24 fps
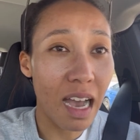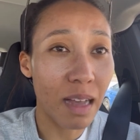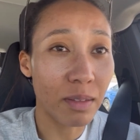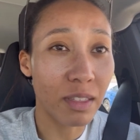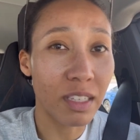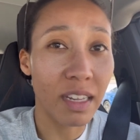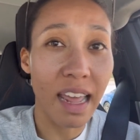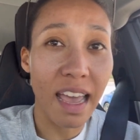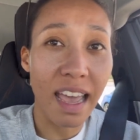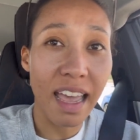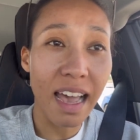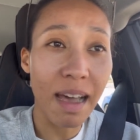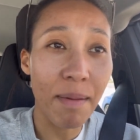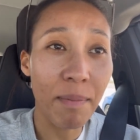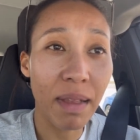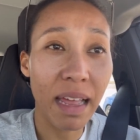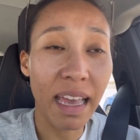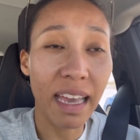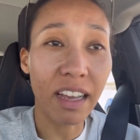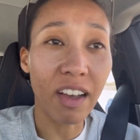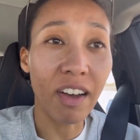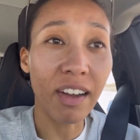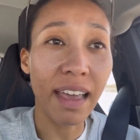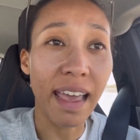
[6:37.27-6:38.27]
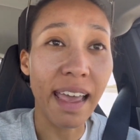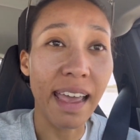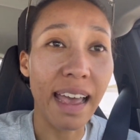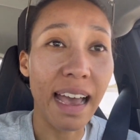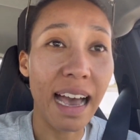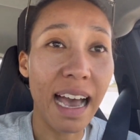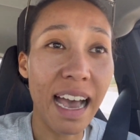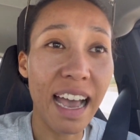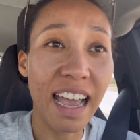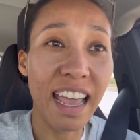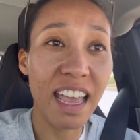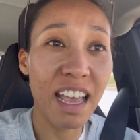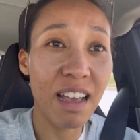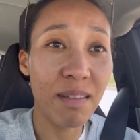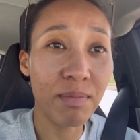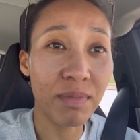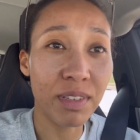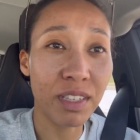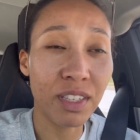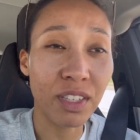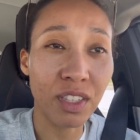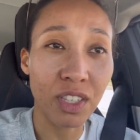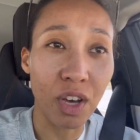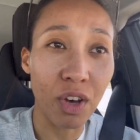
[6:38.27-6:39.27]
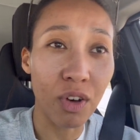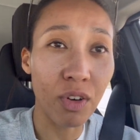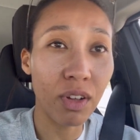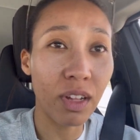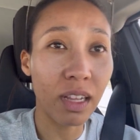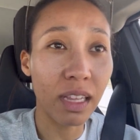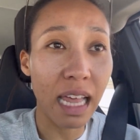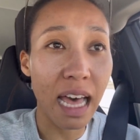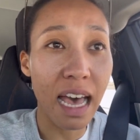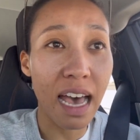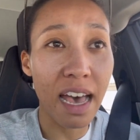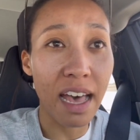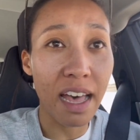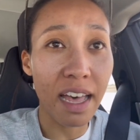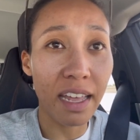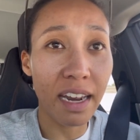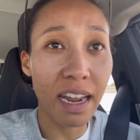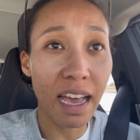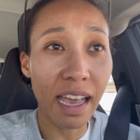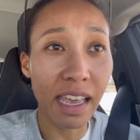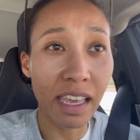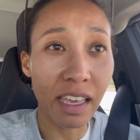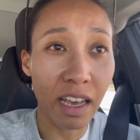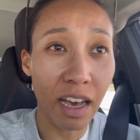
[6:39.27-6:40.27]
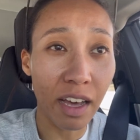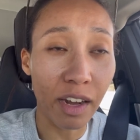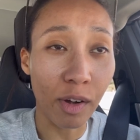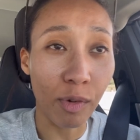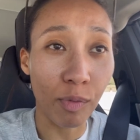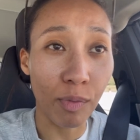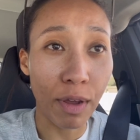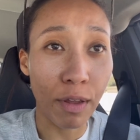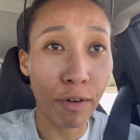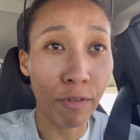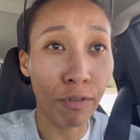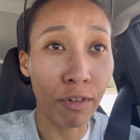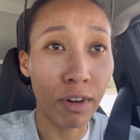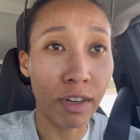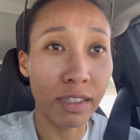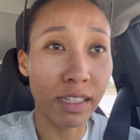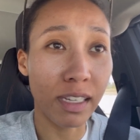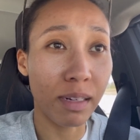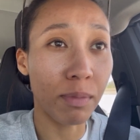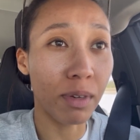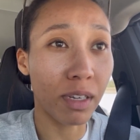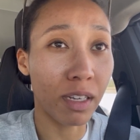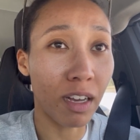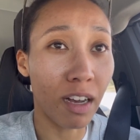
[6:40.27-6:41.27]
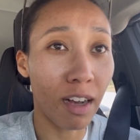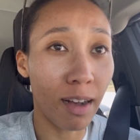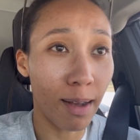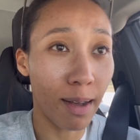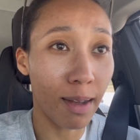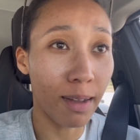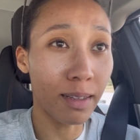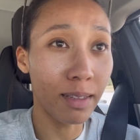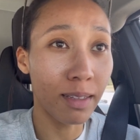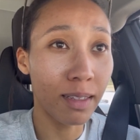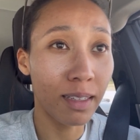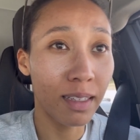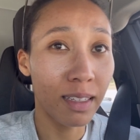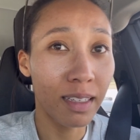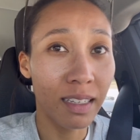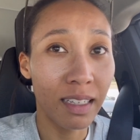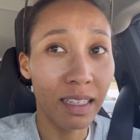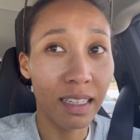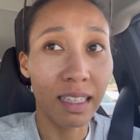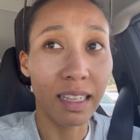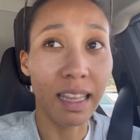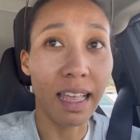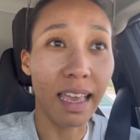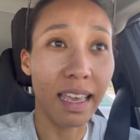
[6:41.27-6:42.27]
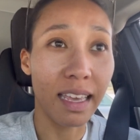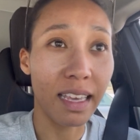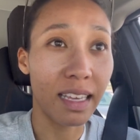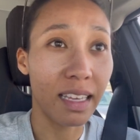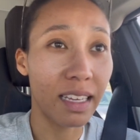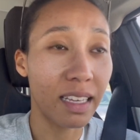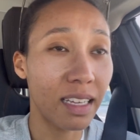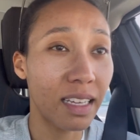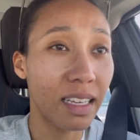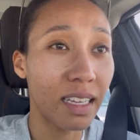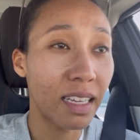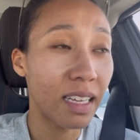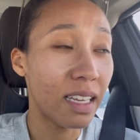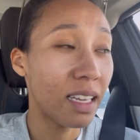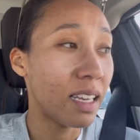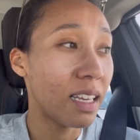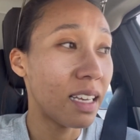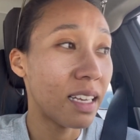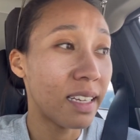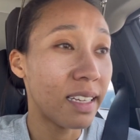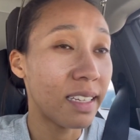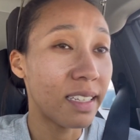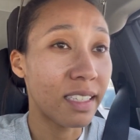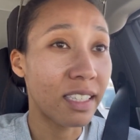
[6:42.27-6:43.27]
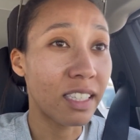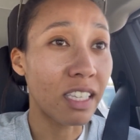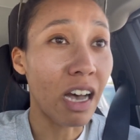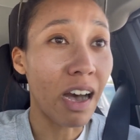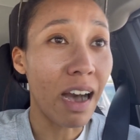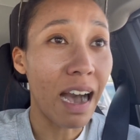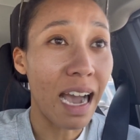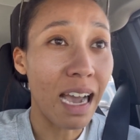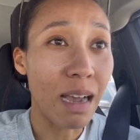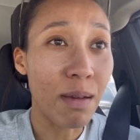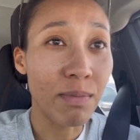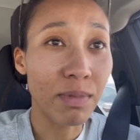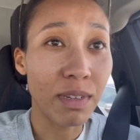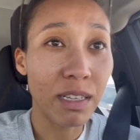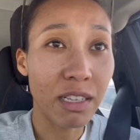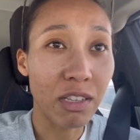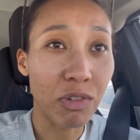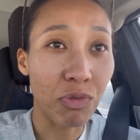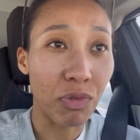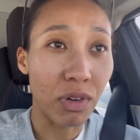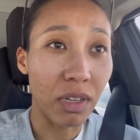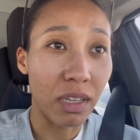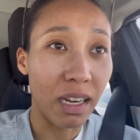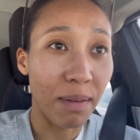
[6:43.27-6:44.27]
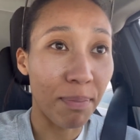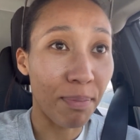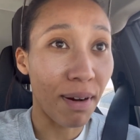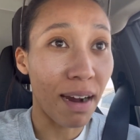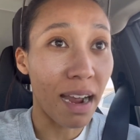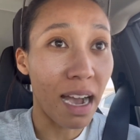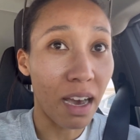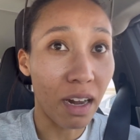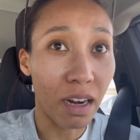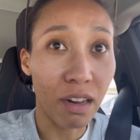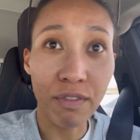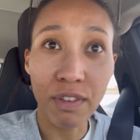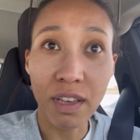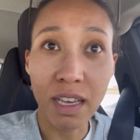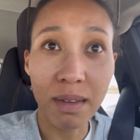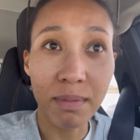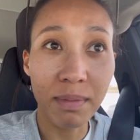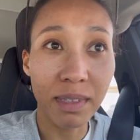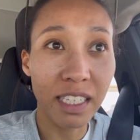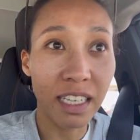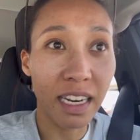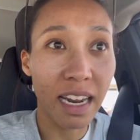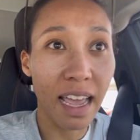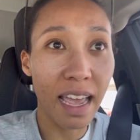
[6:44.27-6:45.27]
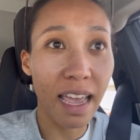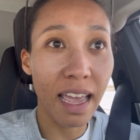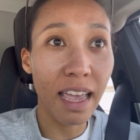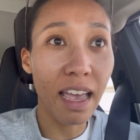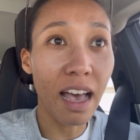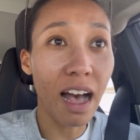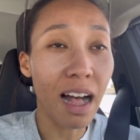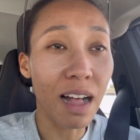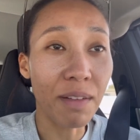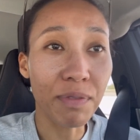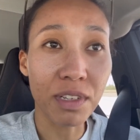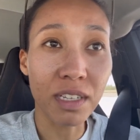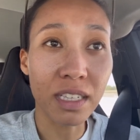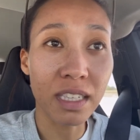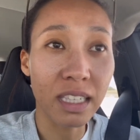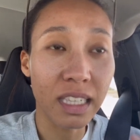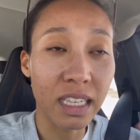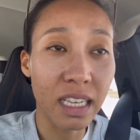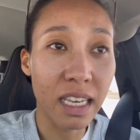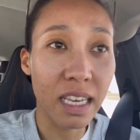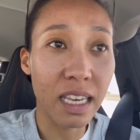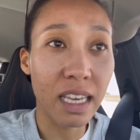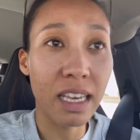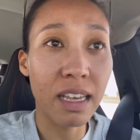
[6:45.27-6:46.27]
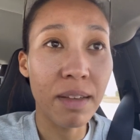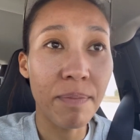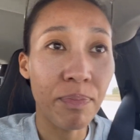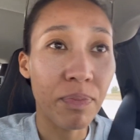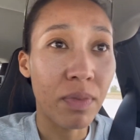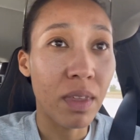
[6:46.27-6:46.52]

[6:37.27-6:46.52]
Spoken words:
today I'm like, okay, I am so glad I got a red-fronted macaw. Like, so I'm just really proud of him today. Obviously,